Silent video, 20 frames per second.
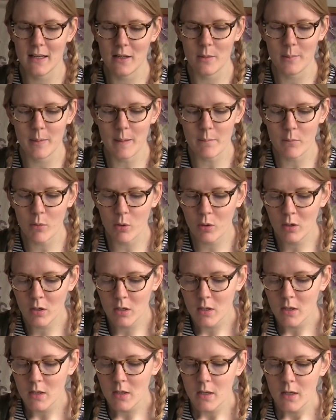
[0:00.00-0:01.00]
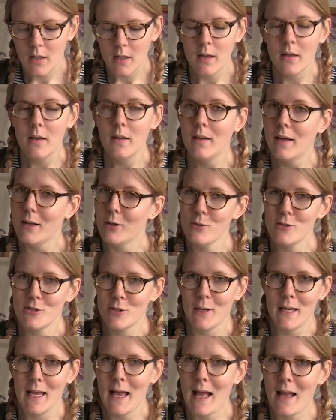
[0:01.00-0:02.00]
a little bit more. And
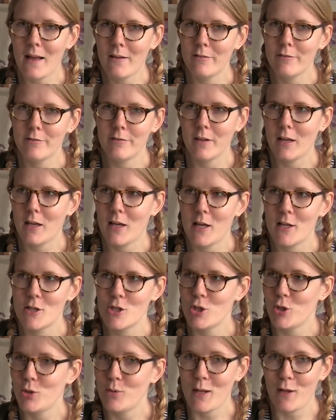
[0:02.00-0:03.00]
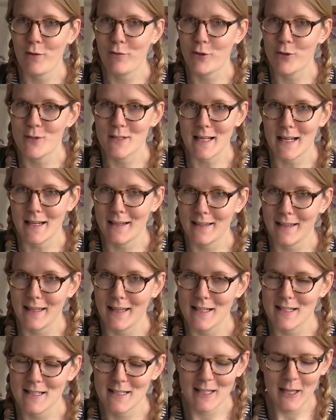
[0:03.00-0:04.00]
also I have 2 nephews and a
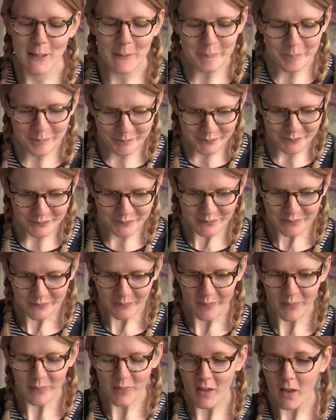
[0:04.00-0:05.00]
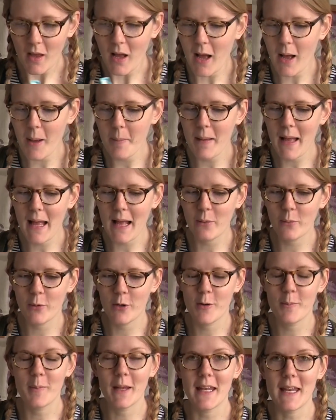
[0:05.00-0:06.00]
niece. And
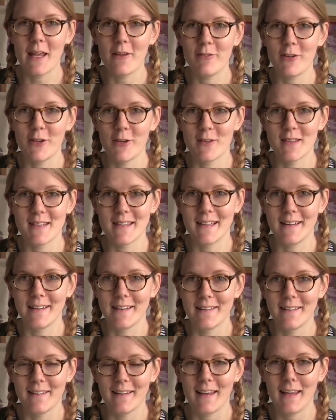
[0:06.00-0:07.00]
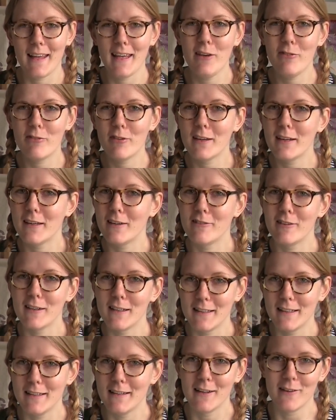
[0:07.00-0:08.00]
one of my nephews, Dylan, he really,
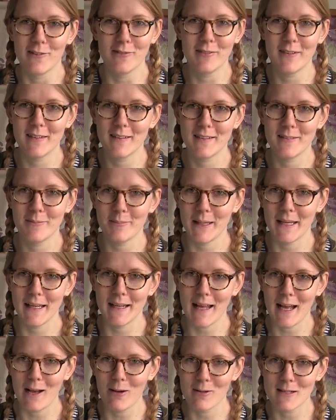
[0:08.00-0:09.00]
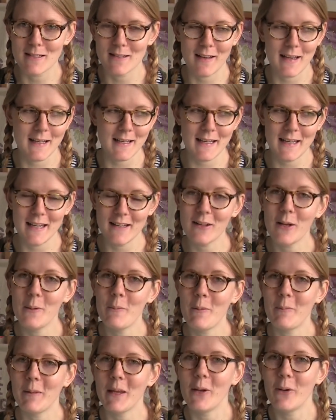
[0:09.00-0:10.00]
really loves being outside, and he's
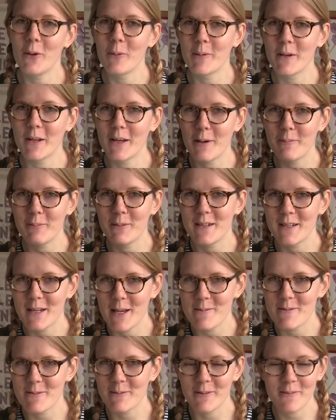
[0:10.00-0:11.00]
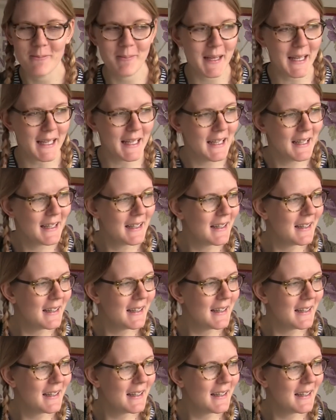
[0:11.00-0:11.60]
come up the allotment a couple of times with me,